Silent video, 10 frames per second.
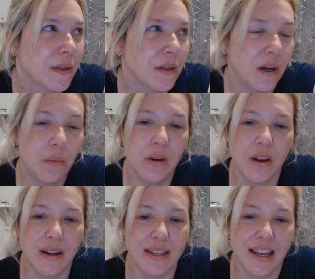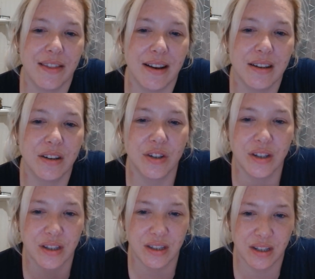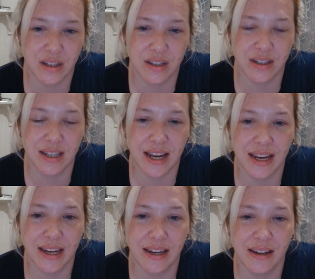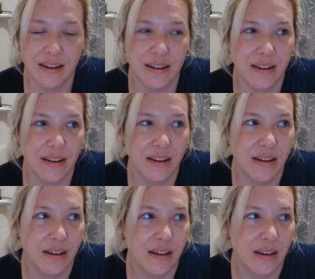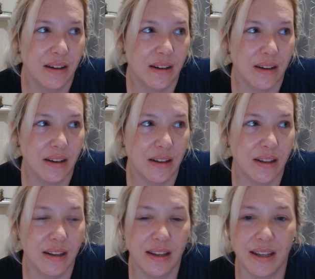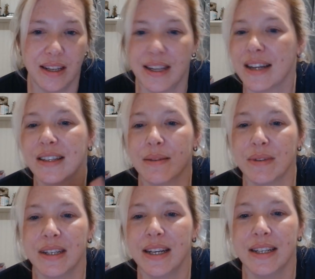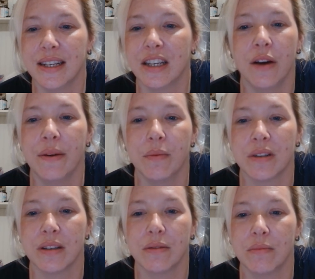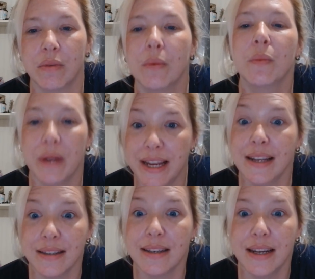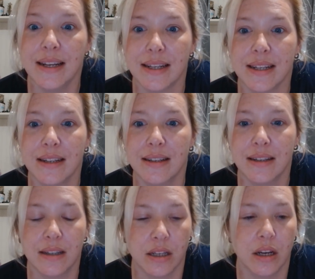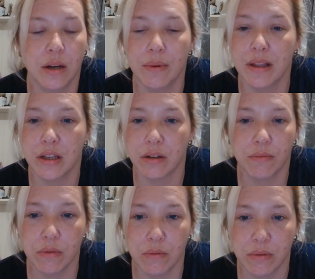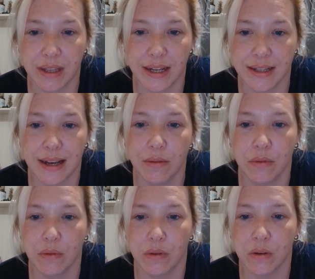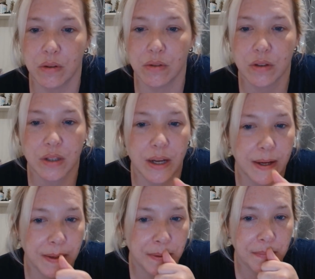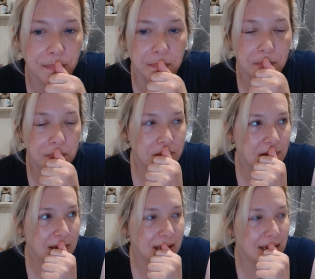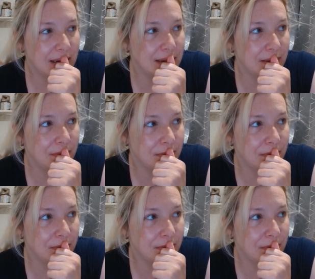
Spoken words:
would like to get that done, just to say that yes, it was needed. No, it wasn't. Well, it is needed to know whether to rule things out or not. So yeah,